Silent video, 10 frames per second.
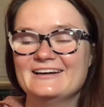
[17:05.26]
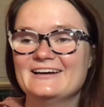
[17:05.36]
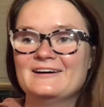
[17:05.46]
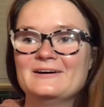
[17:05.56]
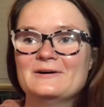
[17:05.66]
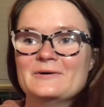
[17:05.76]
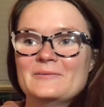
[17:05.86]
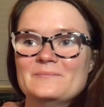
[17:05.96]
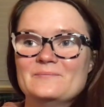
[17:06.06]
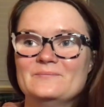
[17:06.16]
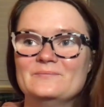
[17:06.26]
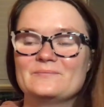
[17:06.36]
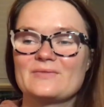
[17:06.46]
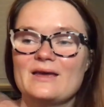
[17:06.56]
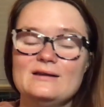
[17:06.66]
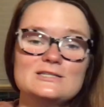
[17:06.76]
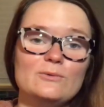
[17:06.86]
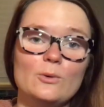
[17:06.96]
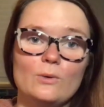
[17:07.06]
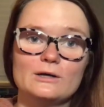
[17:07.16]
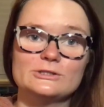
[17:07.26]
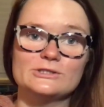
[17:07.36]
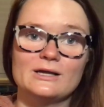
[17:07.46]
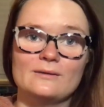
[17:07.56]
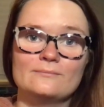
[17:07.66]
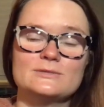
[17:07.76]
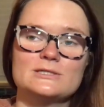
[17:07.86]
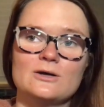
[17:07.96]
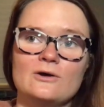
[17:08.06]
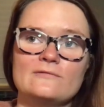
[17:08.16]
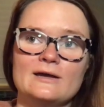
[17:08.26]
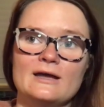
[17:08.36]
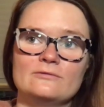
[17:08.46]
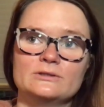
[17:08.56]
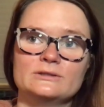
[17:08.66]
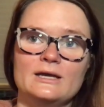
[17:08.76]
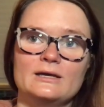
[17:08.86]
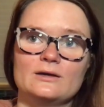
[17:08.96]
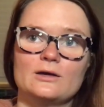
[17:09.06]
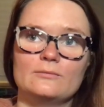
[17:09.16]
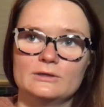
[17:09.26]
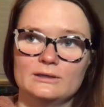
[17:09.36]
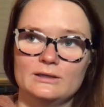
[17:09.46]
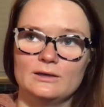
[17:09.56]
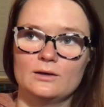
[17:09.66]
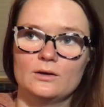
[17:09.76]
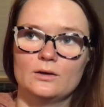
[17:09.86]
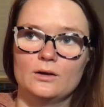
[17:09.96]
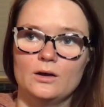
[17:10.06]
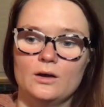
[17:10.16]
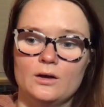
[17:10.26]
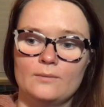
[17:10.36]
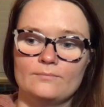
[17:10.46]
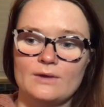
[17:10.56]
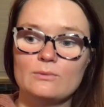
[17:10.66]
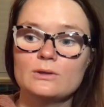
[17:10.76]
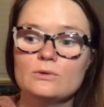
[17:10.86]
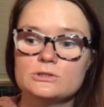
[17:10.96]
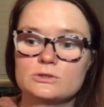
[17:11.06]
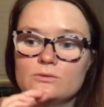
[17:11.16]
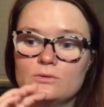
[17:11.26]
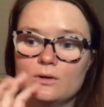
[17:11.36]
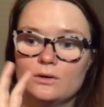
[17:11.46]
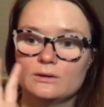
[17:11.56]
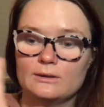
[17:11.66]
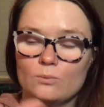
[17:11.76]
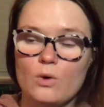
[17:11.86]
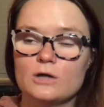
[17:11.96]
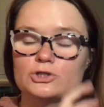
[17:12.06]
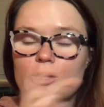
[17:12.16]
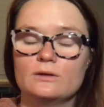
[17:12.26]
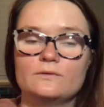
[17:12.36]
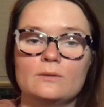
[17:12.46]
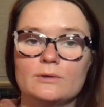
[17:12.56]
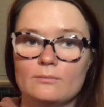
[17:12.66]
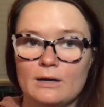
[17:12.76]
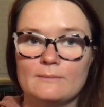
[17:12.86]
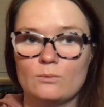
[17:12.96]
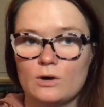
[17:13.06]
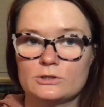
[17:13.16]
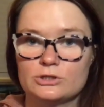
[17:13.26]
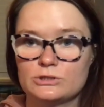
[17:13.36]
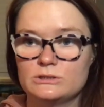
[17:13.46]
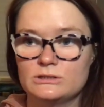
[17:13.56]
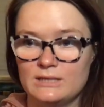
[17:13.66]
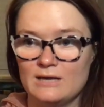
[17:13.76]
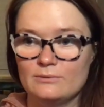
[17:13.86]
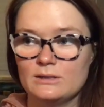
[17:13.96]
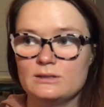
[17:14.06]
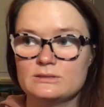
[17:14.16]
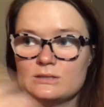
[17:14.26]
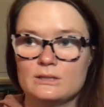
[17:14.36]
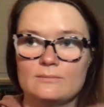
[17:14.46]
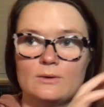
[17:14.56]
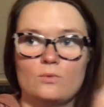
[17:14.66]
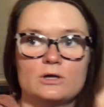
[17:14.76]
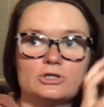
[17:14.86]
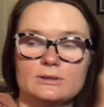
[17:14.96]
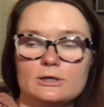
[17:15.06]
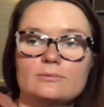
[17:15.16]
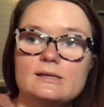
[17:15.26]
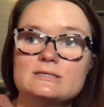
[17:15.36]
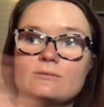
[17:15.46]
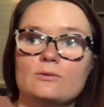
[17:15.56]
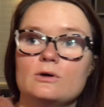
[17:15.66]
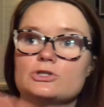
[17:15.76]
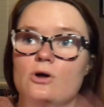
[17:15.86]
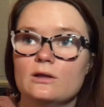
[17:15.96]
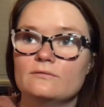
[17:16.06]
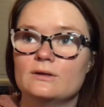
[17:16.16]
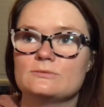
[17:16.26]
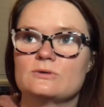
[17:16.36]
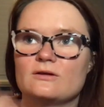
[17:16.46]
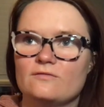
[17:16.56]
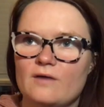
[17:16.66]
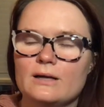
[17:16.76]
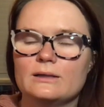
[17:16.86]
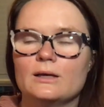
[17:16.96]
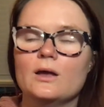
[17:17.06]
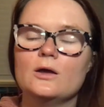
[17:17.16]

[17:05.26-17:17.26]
um and I still want to watch them. So if I ever like completely, um, I really want to like watch all of them, combine my watch today playlist and then my watch later playlist. I want to watch all of them so I can finally